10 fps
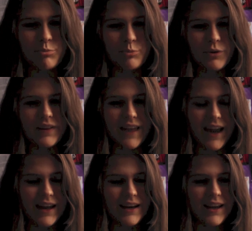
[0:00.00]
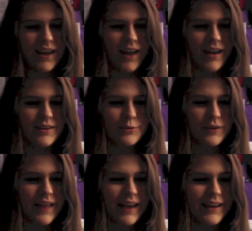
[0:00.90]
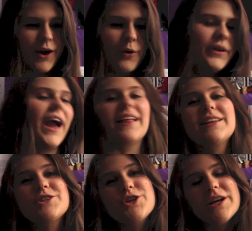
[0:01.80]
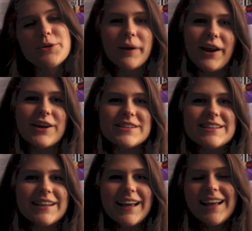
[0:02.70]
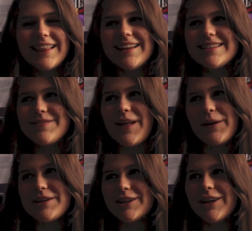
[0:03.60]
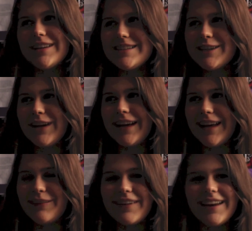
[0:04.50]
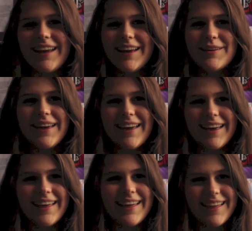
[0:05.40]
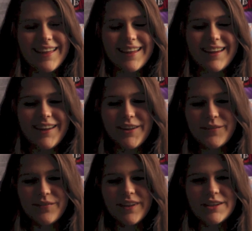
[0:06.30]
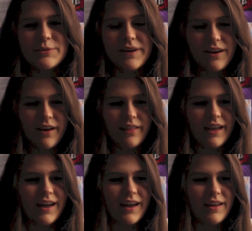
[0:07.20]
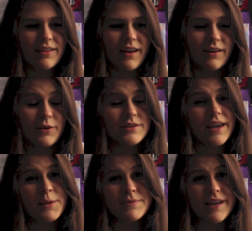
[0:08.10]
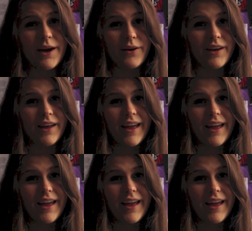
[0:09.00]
We're in line and we're like, oh yeah, let's trade Twitters and let's follow each other on Instagram and yeah. So we did all that, and then Jose comes out,